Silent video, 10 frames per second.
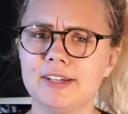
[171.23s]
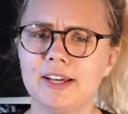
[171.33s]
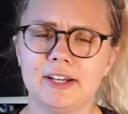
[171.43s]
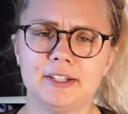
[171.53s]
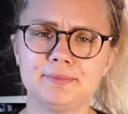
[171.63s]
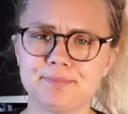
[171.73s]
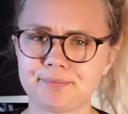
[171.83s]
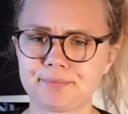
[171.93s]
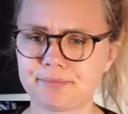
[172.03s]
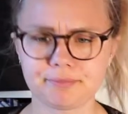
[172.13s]
I
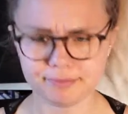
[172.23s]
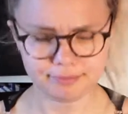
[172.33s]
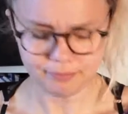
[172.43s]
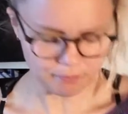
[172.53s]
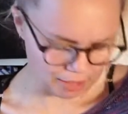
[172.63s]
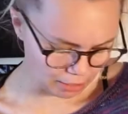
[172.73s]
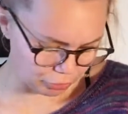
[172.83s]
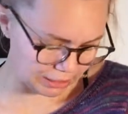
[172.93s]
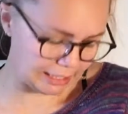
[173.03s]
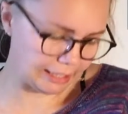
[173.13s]

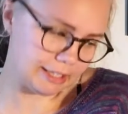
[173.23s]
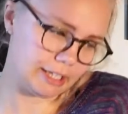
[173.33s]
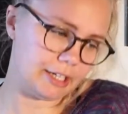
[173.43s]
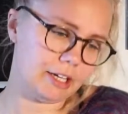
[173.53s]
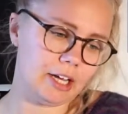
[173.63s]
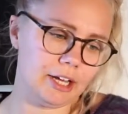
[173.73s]
really like it.